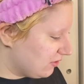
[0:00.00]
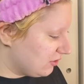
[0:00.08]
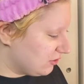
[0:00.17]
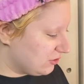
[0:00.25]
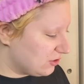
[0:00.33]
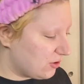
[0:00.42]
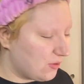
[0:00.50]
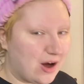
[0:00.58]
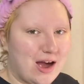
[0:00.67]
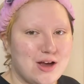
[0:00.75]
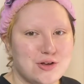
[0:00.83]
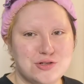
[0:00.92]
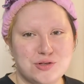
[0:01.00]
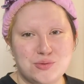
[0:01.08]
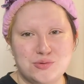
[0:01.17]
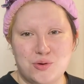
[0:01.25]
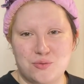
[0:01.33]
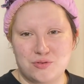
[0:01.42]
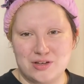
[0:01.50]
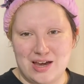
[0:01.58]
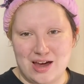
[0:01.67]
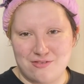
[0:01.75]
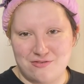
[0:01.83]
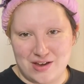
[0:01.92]
so I also don't really
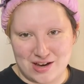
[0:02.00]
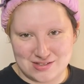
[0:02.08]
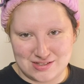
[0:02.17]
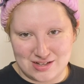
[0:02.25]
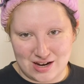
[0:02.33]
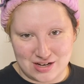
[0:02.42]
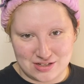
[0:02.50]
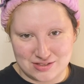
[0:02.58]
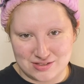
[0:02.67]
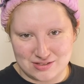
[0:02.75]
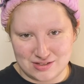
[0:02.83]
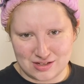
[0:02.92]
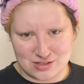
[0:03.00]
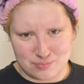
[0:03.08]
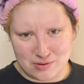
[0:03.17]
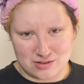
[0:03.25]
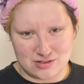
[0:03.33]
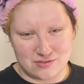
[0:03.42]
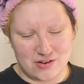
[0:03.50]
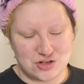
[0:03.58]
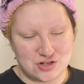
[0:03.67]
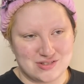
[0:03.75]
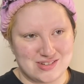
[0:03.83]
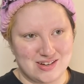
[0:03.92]
have fancy, nice, expensive, I
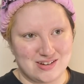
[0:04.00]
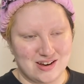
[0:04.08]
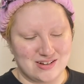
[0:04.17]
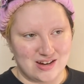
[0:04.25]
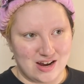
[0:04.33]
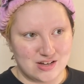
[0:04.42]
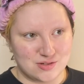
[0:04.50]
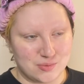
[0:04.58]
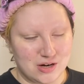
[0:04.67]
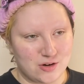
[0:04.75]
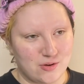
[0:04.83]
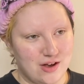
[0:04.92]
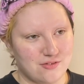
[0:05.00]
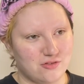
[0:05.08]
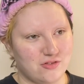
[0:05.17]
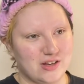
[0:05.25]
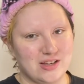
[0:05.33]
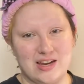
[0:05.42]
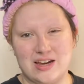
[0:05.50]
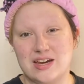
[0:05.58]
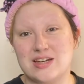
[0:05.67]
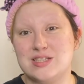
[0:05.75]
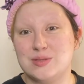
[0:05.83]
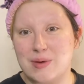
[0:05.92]
shouldn't say not nice, but I don't have really like
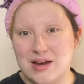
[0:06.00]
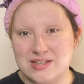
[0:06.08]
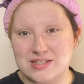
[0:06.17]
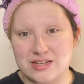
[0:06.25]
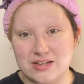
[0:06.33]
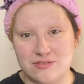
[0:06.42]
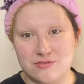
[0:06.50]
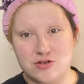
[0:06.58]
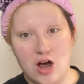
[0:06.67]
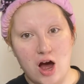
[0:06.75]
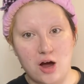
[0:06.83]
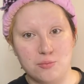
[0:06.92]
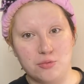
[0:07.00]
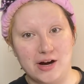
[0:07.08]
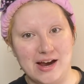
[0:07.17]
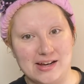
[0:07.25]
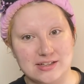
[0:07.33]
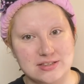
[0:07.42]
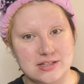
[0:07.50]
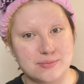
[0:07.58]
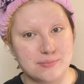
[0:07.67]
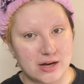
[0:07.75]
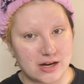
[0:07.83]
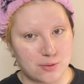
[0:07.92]
expensive top brand
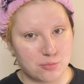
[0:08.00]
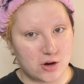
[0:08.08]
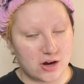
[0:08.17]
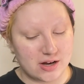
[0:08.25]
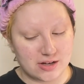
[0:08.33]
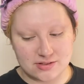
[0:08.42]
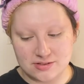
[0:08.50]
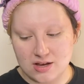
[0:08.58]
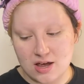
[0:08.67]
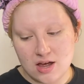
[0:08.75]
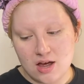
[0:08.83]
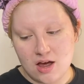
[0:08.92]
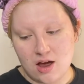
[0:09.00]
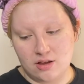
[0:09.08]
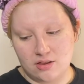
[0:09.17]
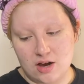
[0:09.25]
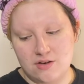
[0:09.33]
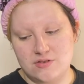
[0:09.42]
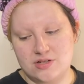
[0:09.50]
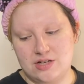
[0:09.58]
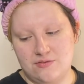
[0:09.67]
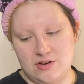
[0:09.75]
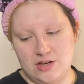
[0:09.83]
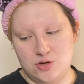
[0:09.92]
makeup products. A lot of the stuff
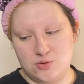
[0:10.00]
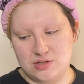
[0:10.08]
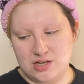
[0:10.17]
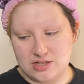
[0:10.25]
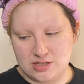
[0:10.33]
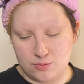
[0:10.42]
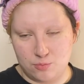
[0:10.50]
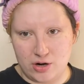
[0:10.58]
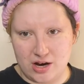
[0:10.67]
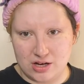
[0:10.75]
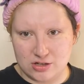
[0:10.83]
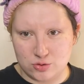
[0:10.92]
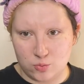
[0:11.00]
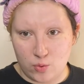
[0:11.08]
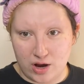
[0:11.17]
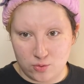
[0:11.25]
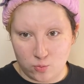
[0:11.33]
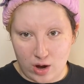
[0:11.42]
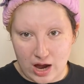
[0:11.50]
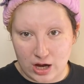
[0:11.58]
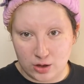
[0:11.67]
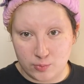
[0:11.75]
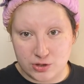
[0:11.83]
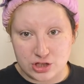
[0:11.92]
I use is the brand Wet n
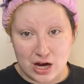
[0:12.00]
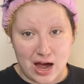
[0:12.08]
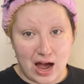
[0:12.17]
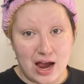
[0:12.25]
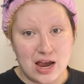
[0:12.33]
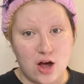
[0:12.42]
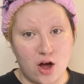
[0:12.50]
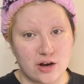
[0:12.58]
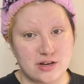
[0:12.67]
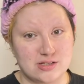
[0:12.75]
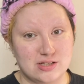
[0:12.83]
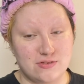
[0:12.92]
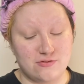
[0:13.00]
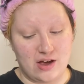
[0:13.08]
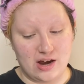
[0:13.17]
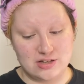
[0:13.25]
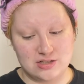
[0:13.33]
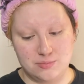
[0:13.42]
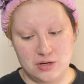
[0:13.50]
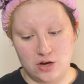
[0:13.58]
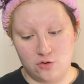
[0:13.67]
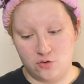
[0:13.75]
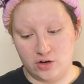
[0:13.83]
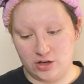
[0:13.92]
Wild, which I honestly find to be a
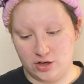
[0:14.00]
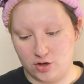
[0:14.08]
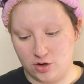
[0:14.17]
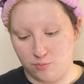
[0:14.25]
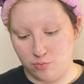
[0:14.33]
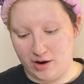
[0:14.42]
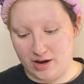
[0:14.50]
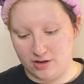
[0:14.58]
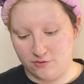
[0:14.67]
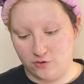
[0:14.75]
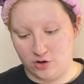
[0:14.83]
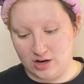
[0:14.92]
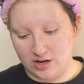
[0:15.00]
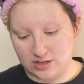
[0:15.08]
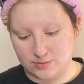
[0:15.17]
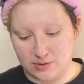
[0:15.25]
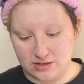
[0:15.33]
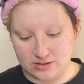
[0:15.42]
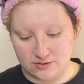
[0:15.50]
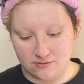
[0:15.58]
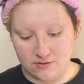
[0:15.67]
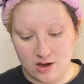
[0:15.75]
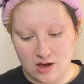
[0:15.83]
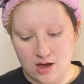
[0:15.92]
really good brand for inexpensive
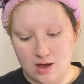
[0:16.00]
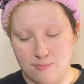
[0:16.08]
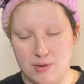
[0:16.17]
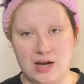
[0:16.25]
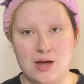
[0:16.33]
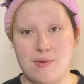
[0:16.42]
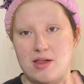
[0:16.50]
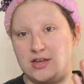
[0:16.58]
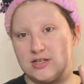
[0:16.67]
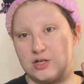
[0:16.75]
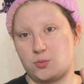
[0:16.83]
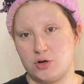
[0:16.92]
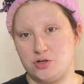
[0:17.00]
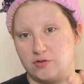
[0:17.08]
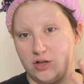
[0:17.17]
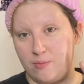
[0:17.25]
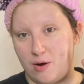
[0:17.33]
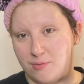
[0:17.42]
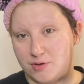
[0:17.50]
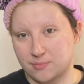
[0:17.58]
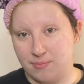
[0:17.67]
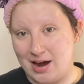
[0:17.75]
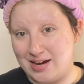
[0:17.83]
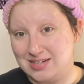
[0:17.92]
makeup. At least it works really well with my